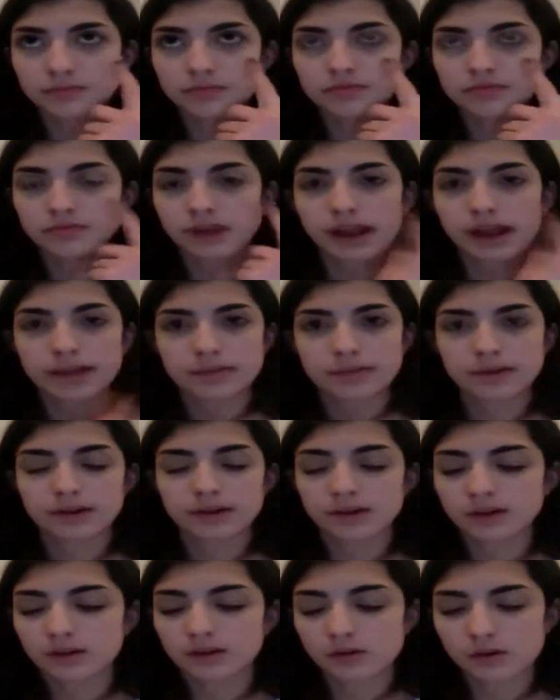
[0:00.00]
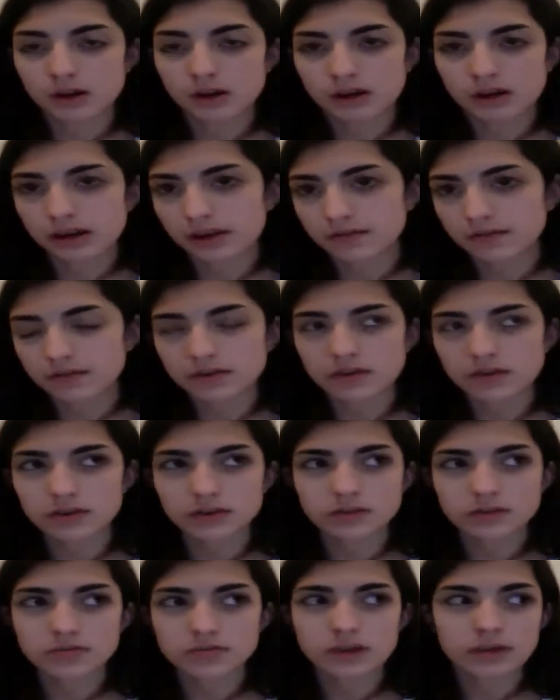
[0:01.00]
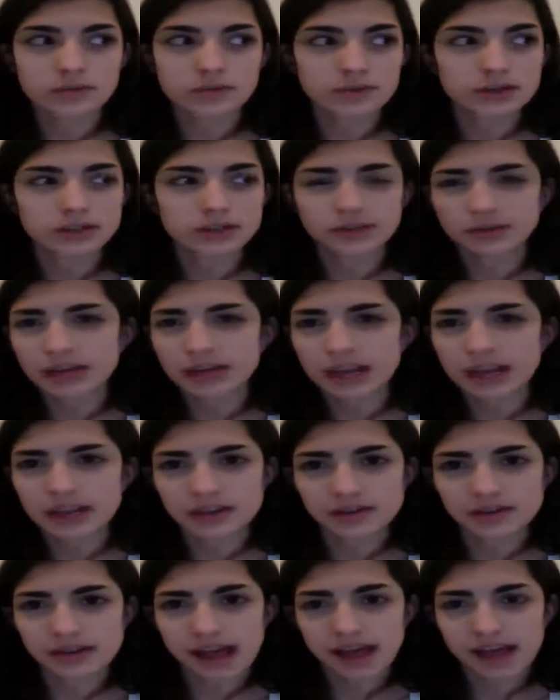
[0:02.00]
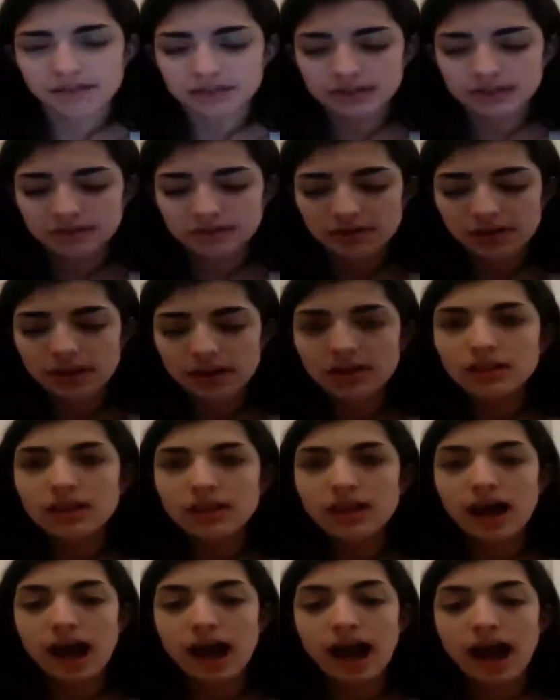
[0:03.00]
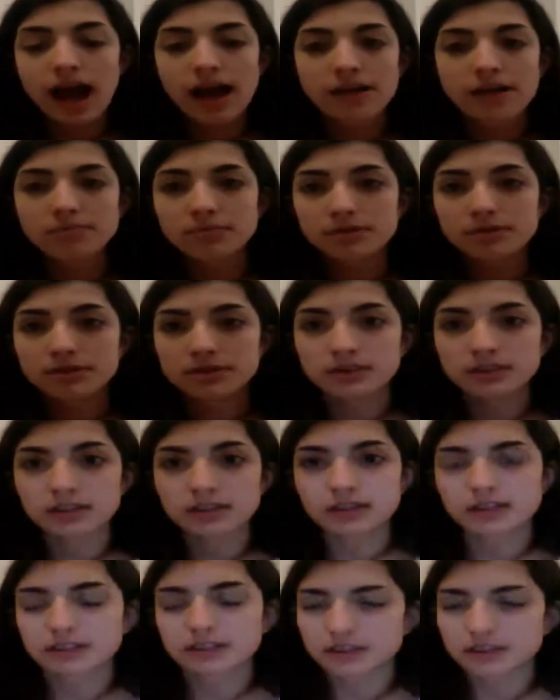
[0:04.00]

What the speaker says: primer, or if you don't use primer, it's okay, you don't have to. I personally